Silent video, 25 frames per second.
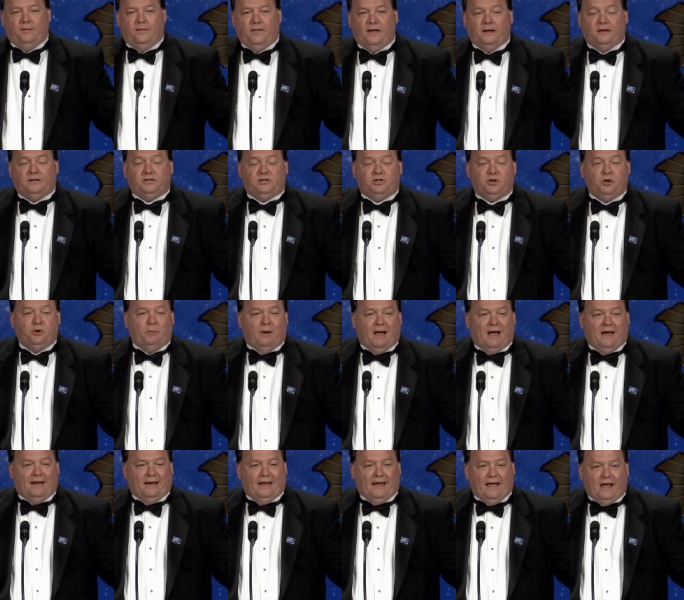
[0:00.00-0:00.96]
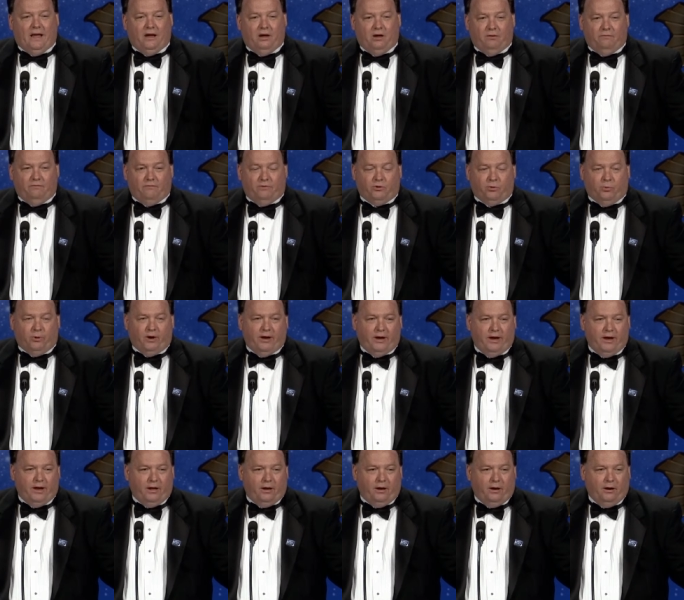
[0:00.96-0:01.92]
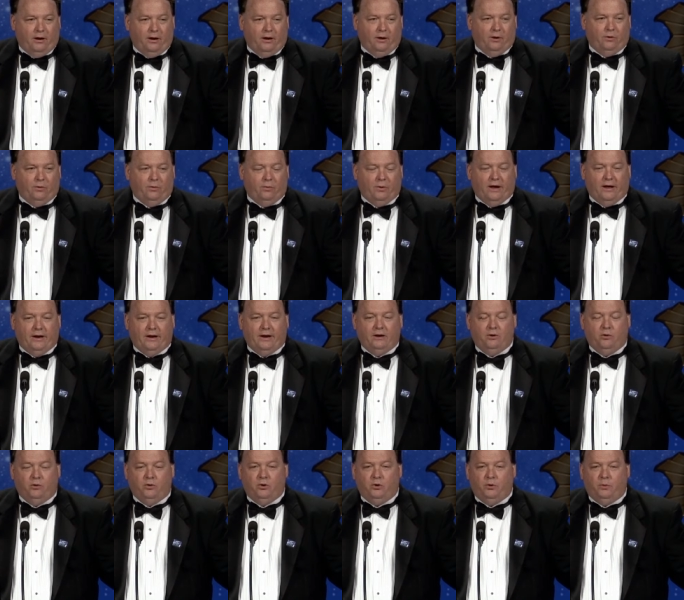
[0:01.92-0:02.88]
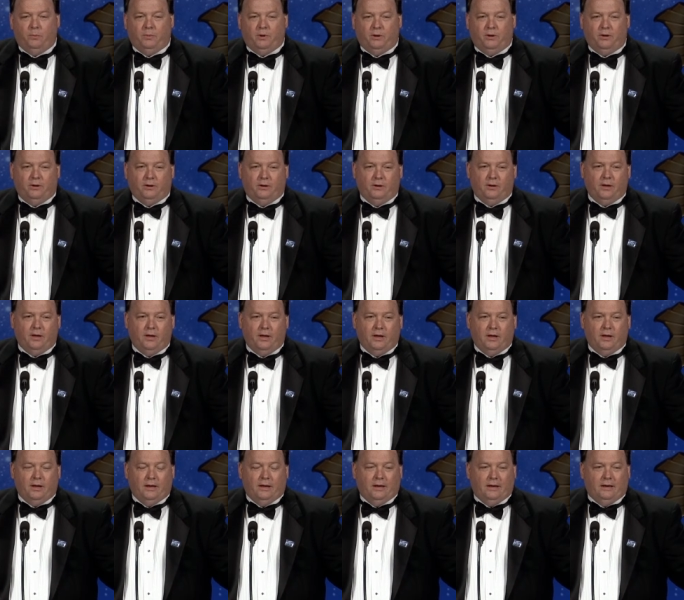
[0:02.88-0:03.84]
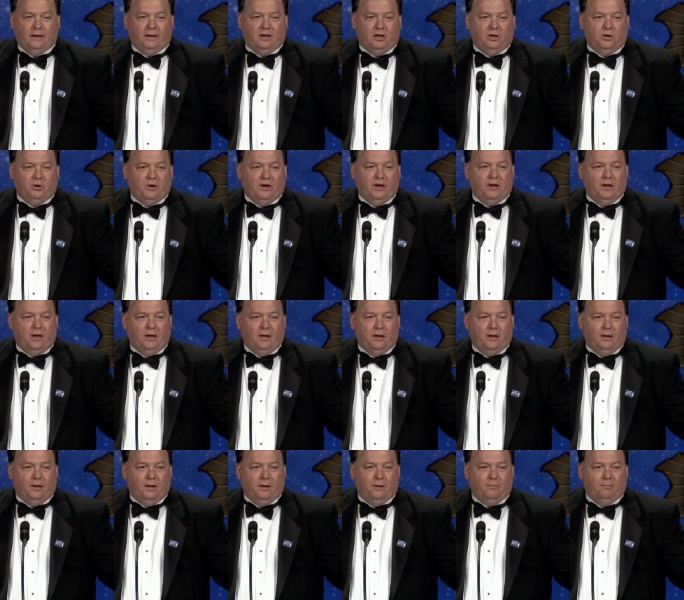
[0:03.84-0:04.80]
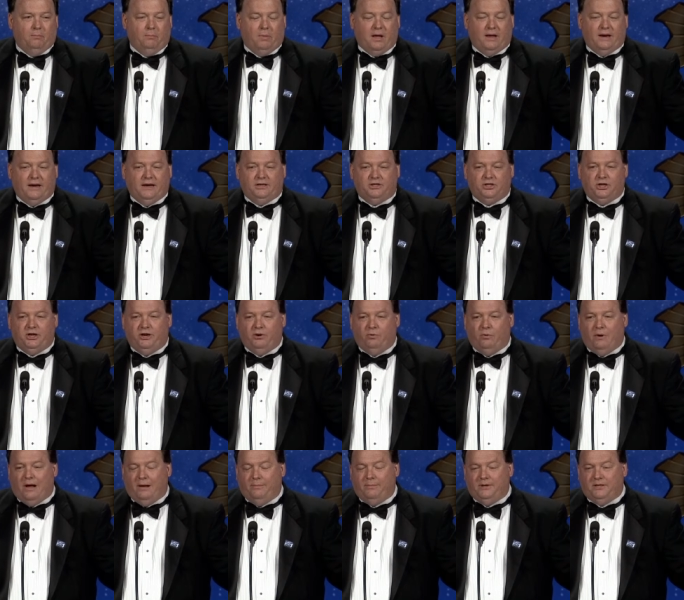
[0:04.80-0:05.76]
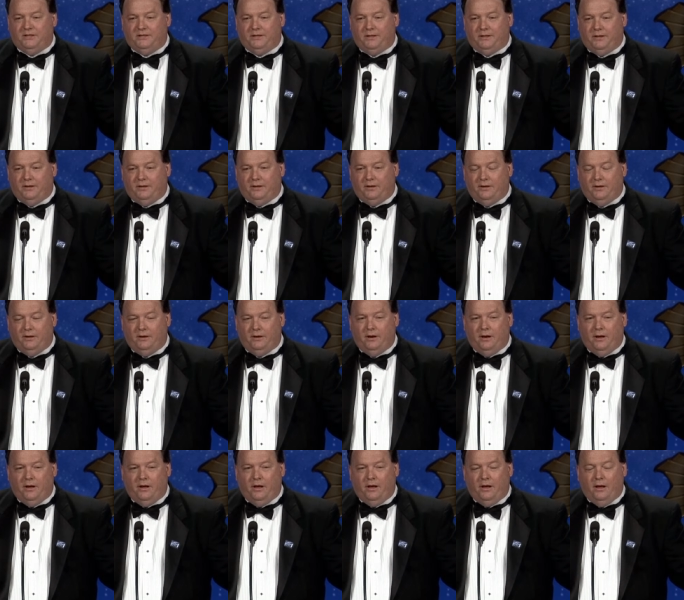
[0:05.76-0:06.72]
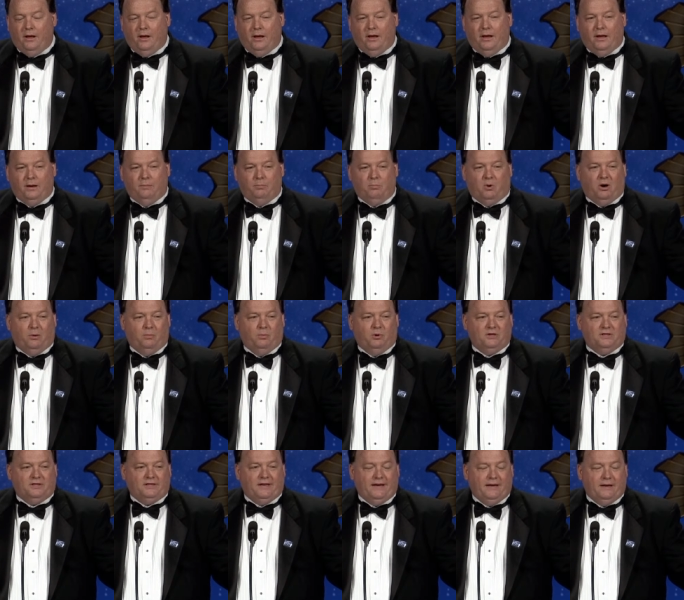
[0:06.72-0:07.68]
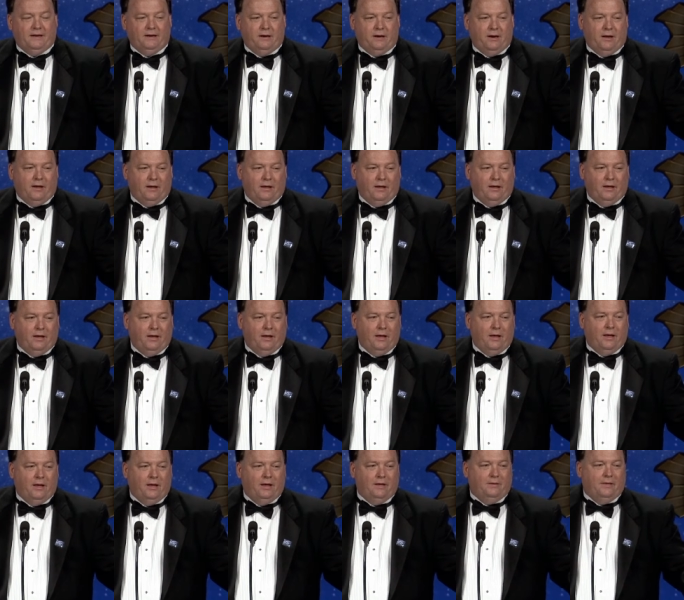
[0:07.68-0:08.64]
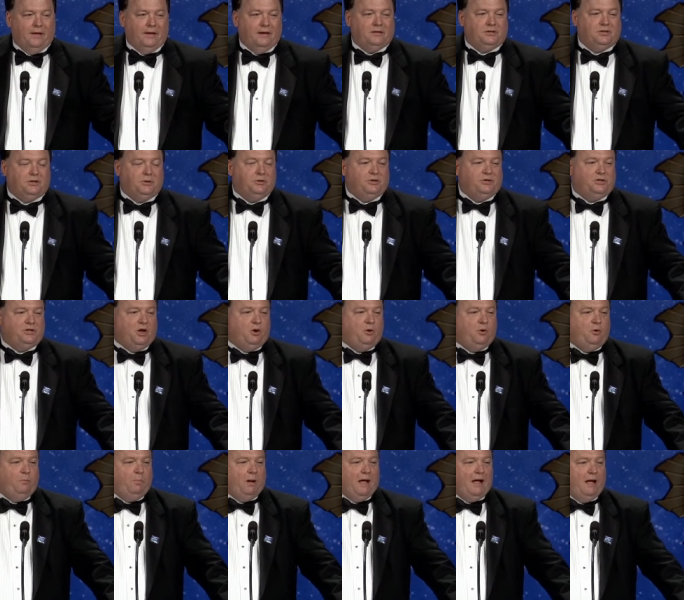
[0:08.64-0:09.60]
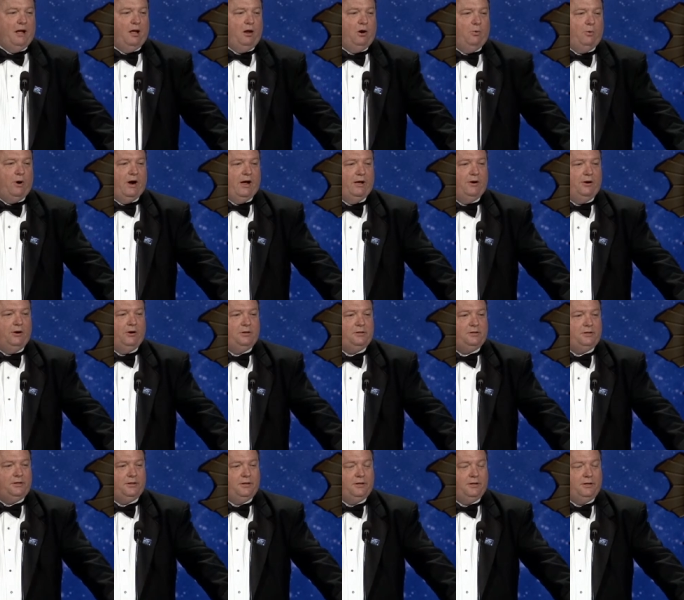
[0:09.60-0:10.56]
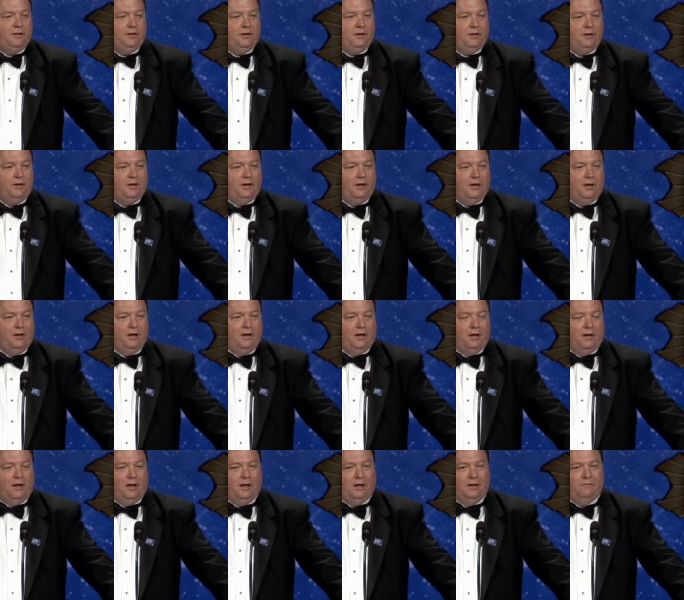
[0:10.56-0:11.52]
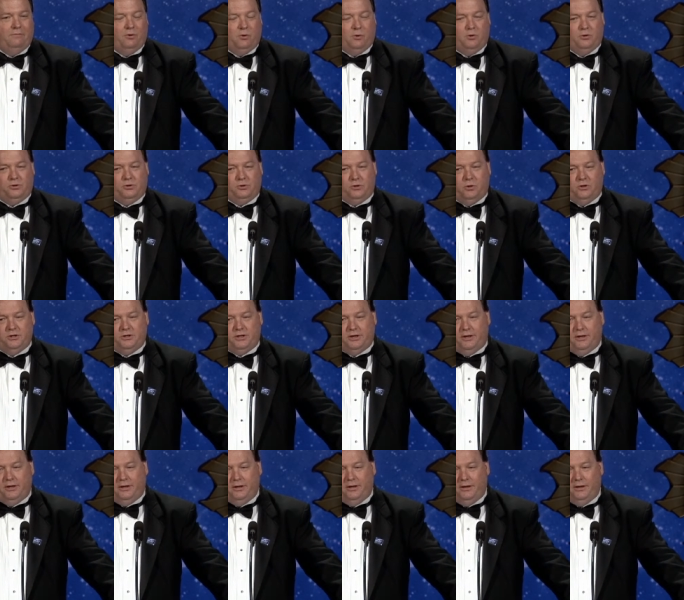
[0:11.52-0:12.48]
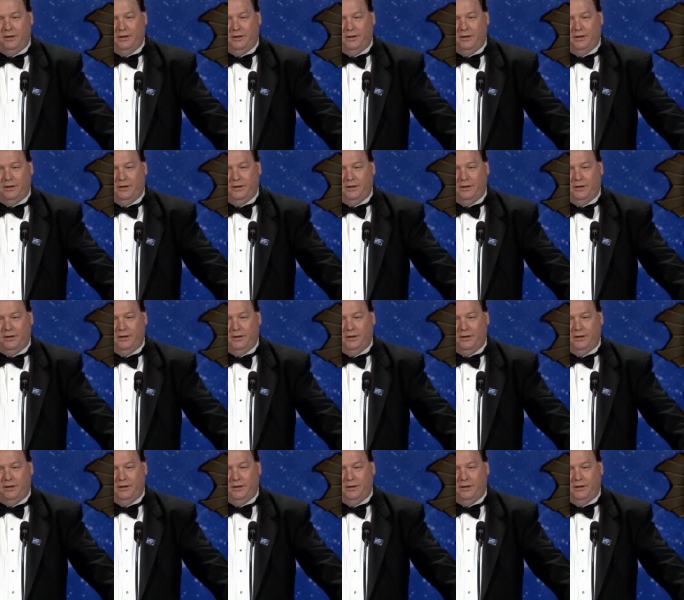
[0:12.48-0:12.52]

Thanks to my gang of three writing group, including Bonnie Jean Robinson, and Barbara Seaton, thanks to Stone Pile Riders of North Georgia.